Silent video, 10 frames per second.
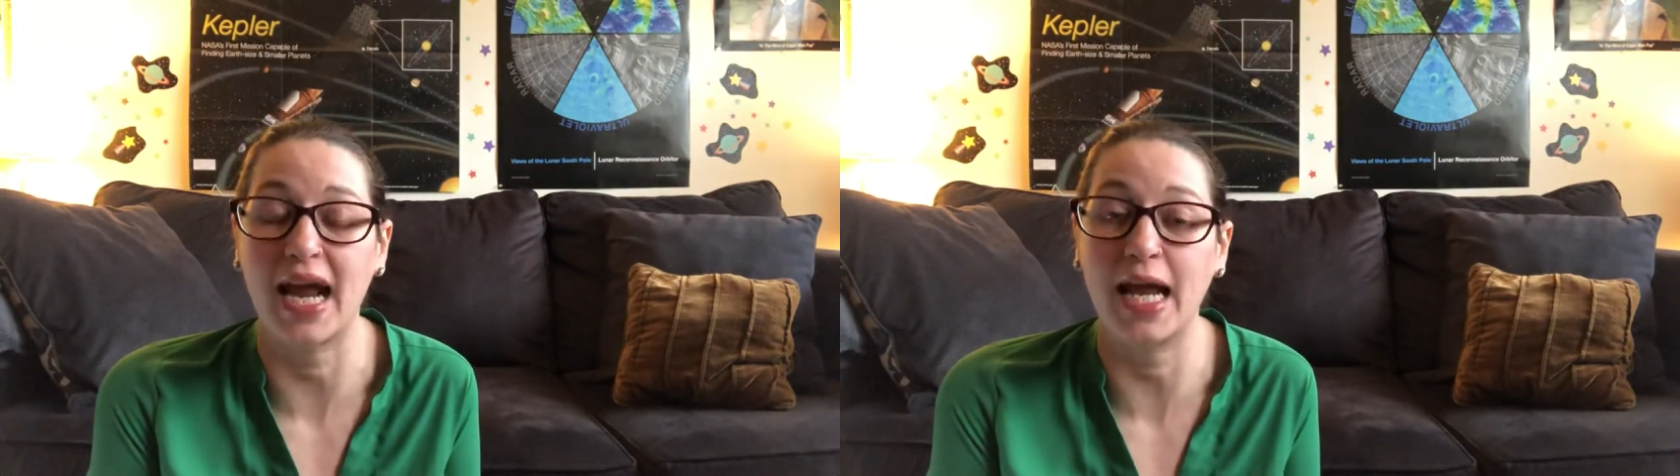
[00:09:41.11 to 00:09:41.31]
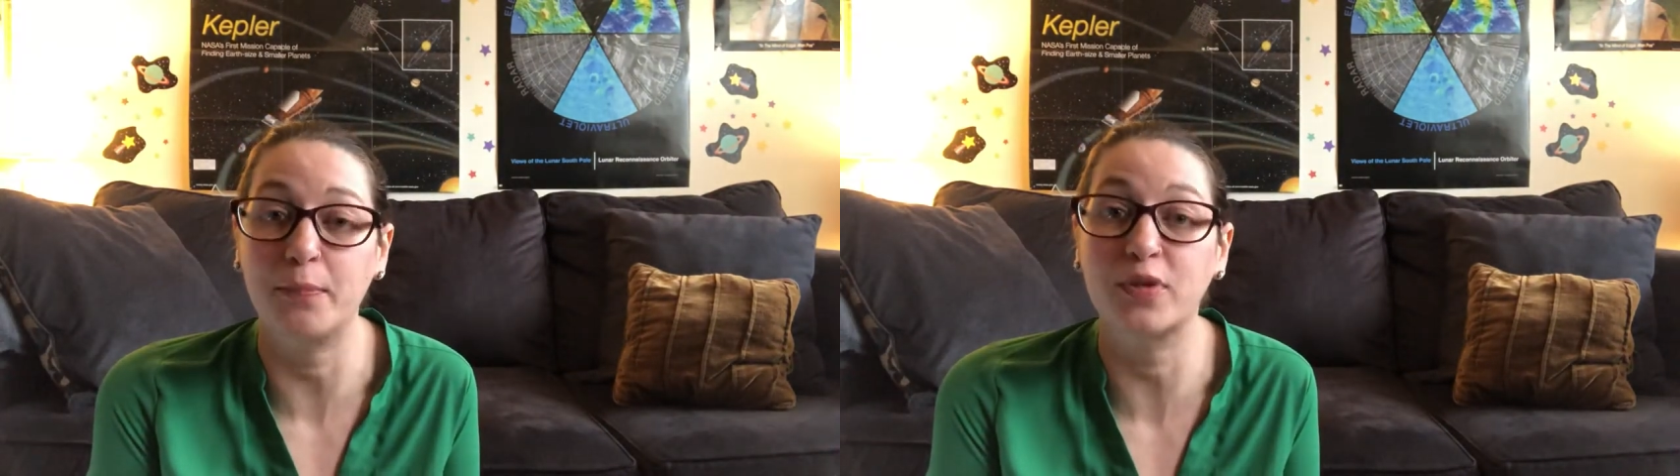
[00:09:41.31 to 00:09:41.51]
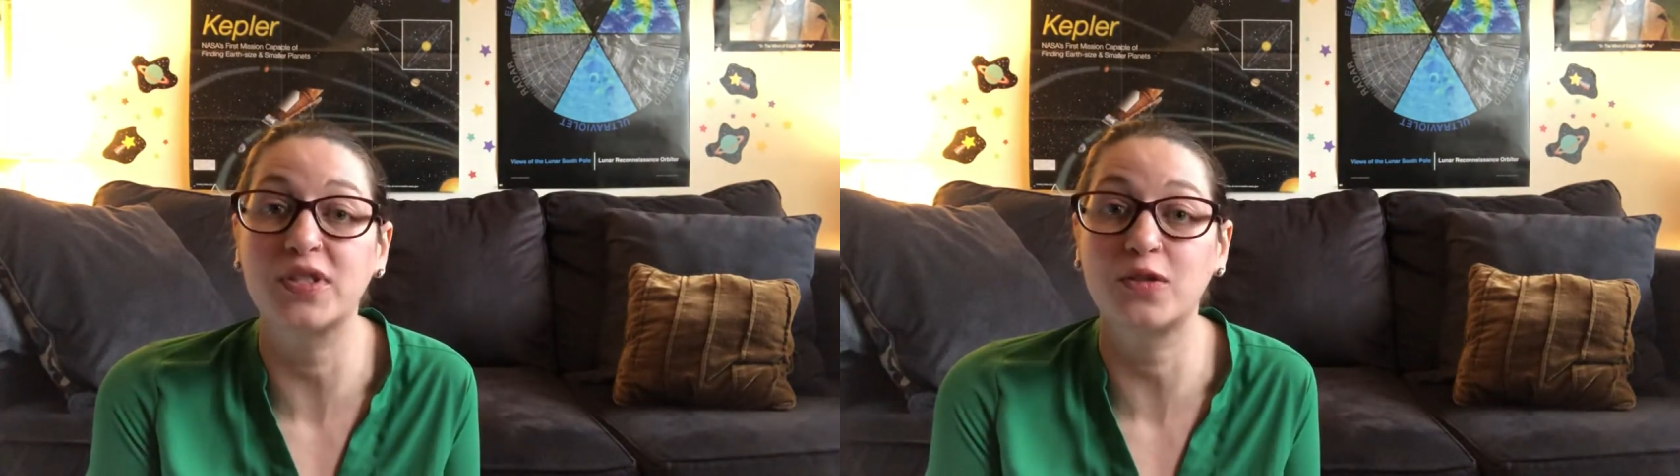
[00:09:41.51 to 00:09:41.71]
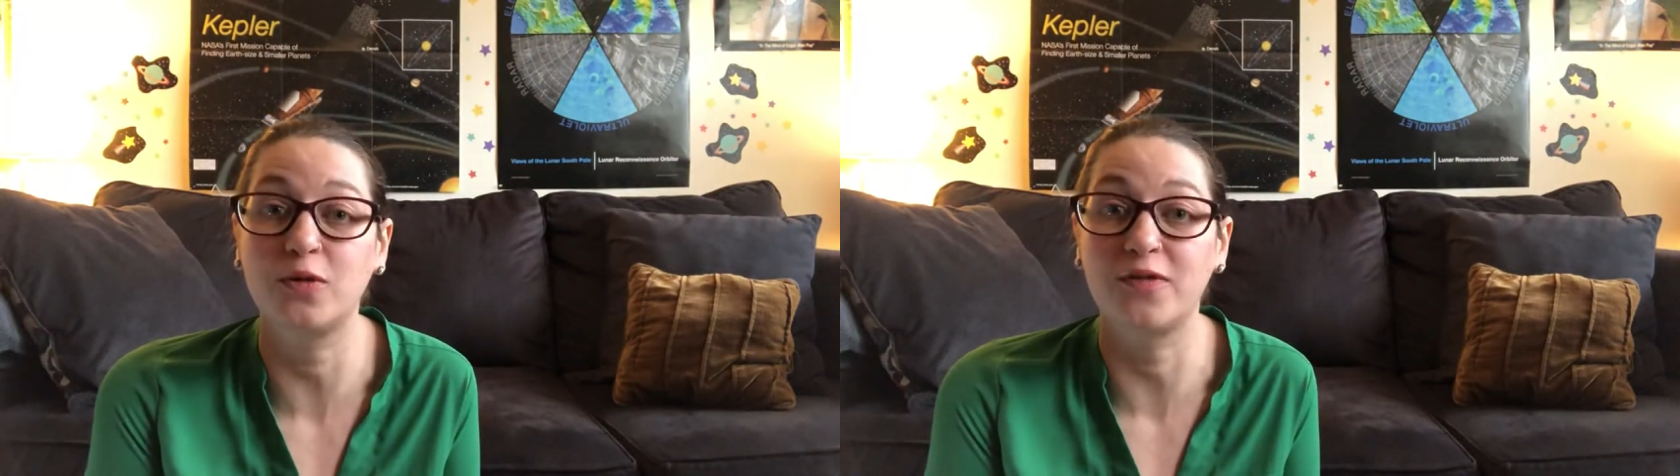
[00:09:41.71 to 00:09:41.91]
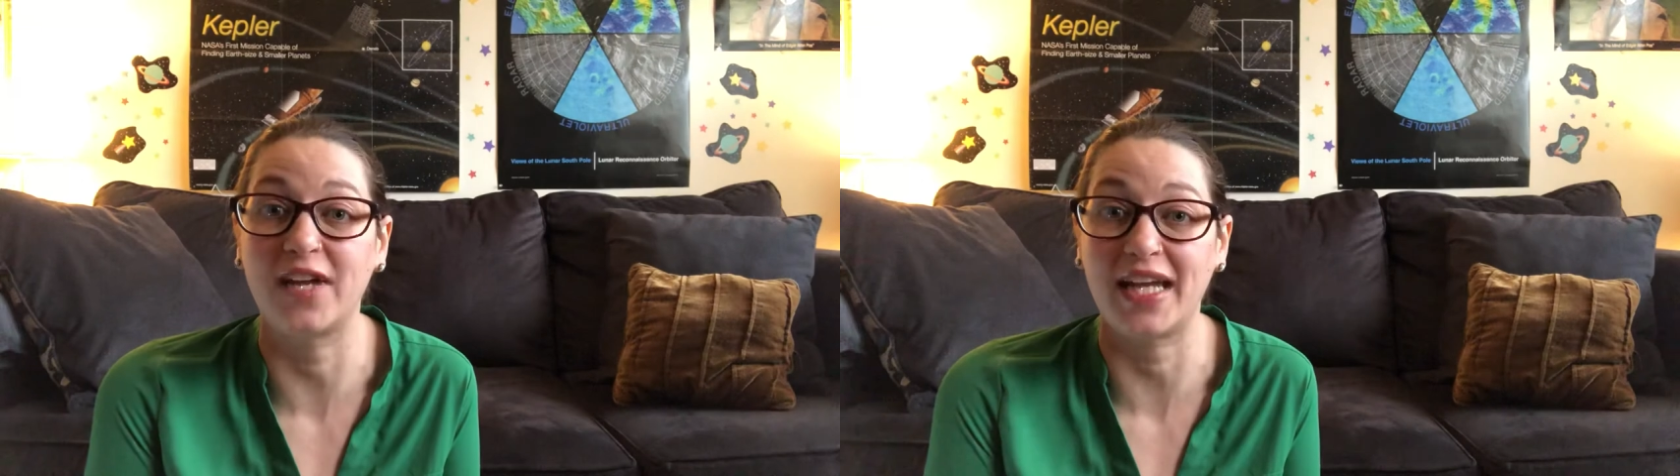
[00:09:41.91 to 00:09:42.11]
April
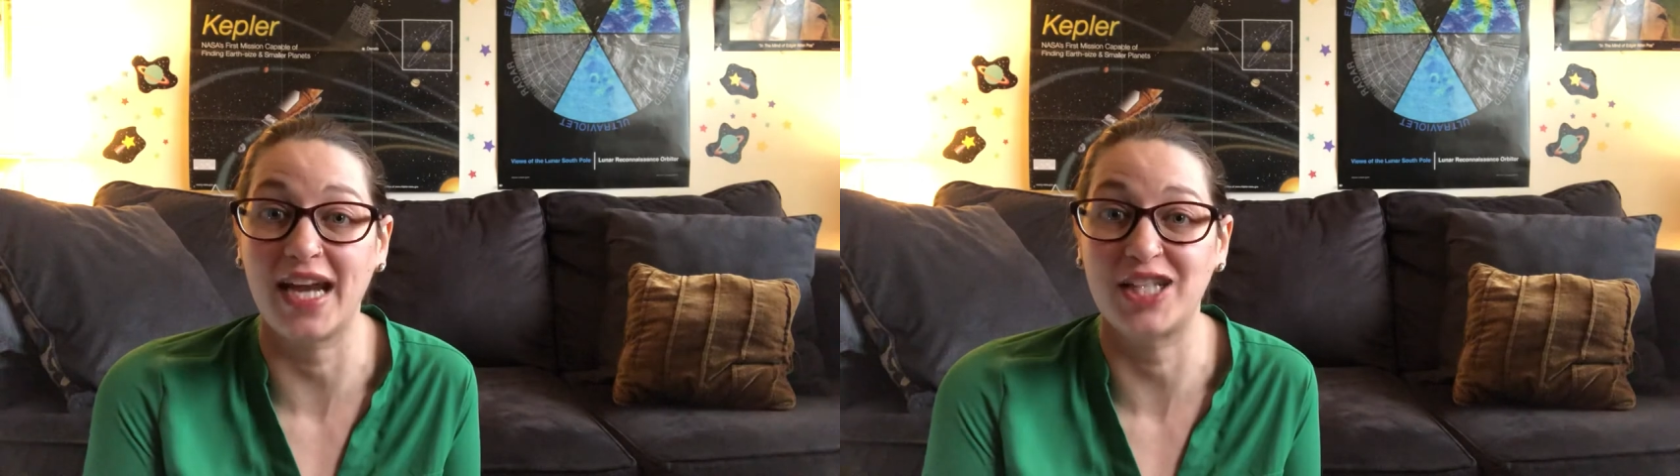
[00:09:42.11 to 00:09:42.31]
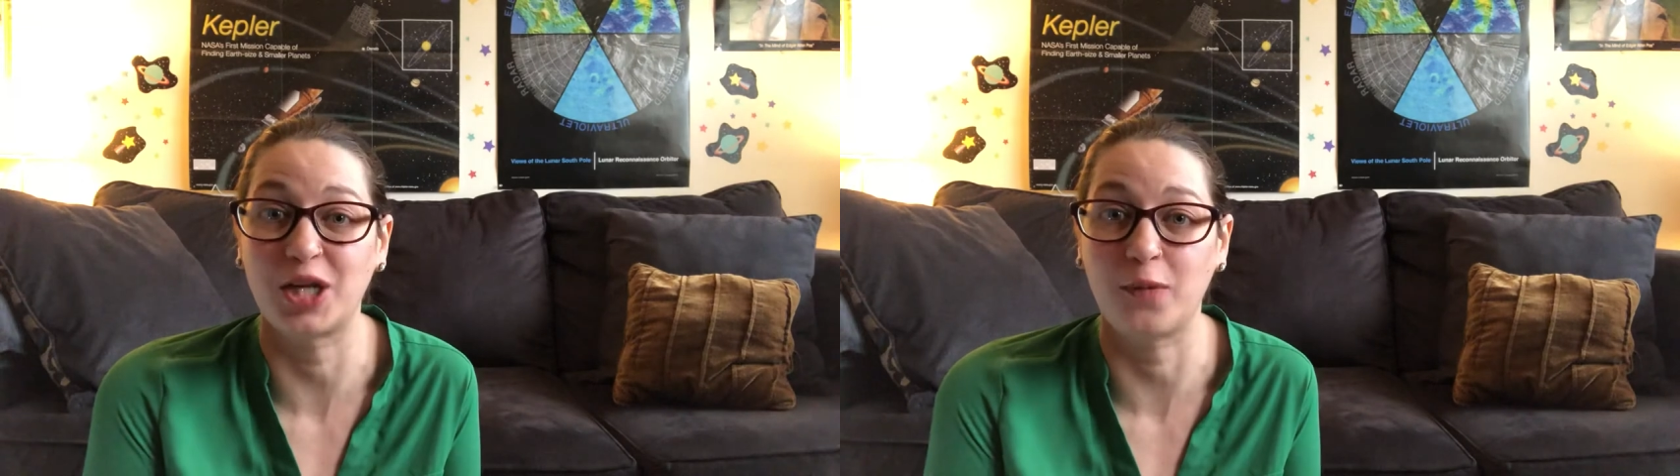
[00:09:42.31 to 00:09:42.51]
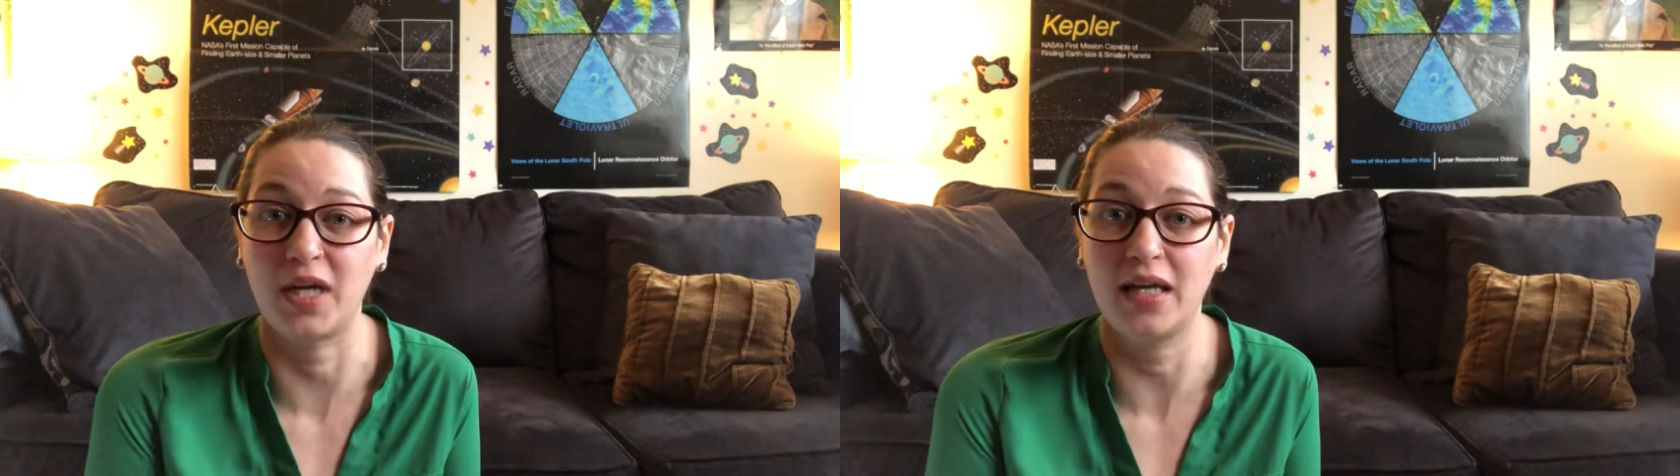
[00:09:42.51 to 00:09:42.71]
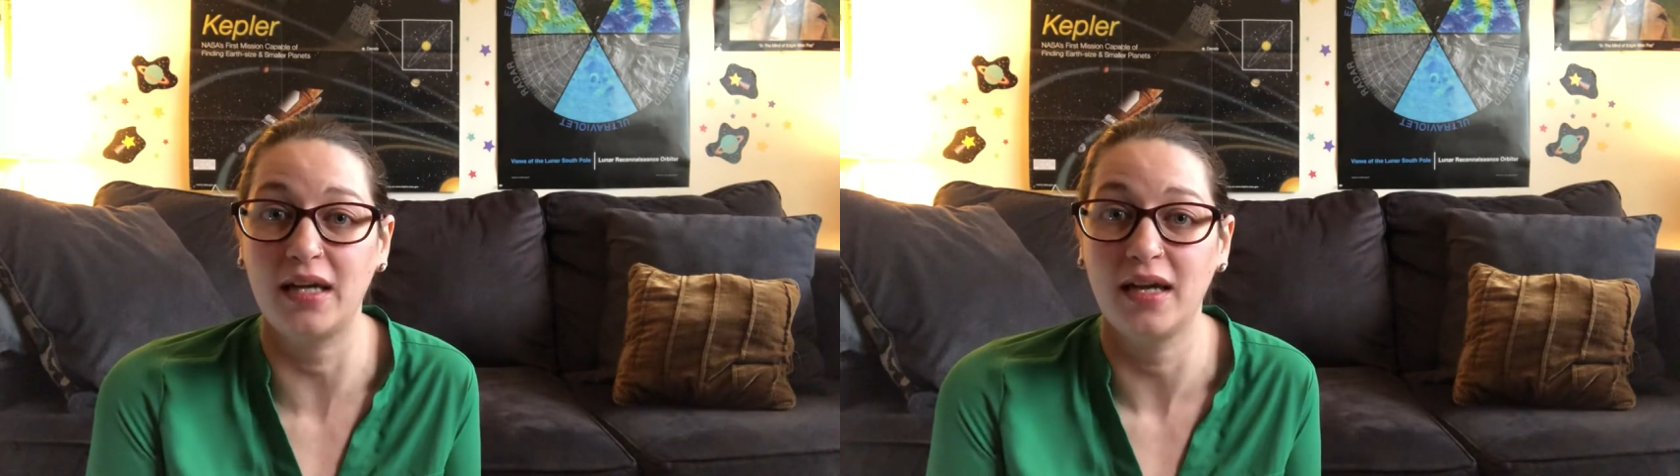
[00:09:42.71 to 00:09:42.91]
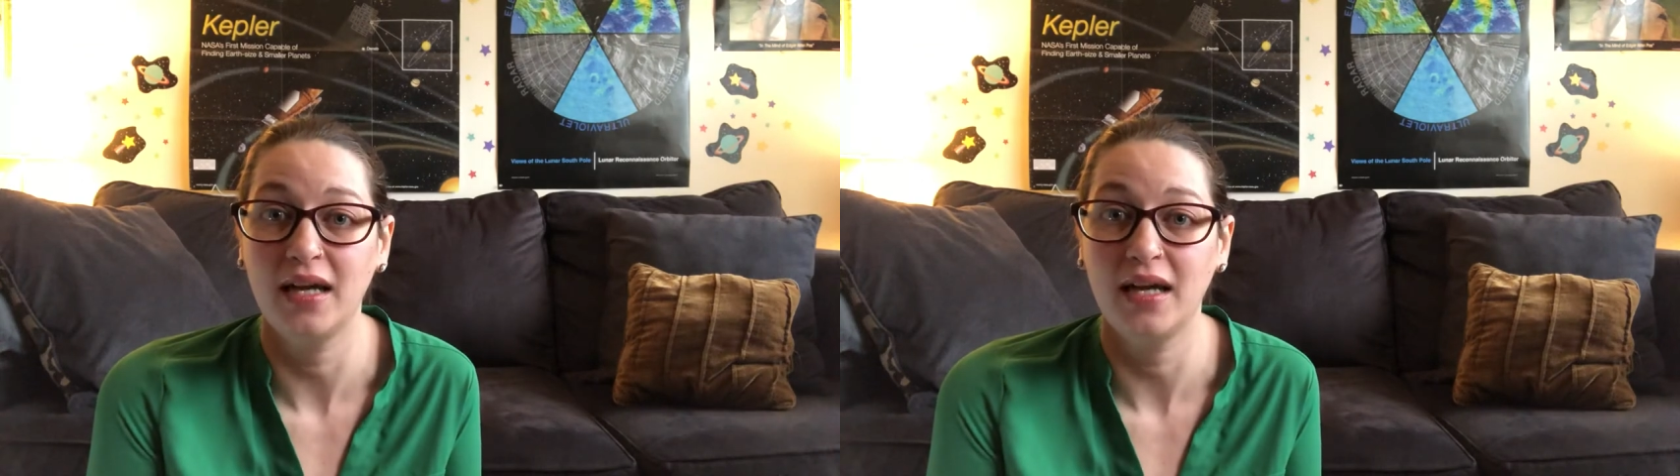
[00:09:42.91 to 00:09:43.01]
School Vacation Week.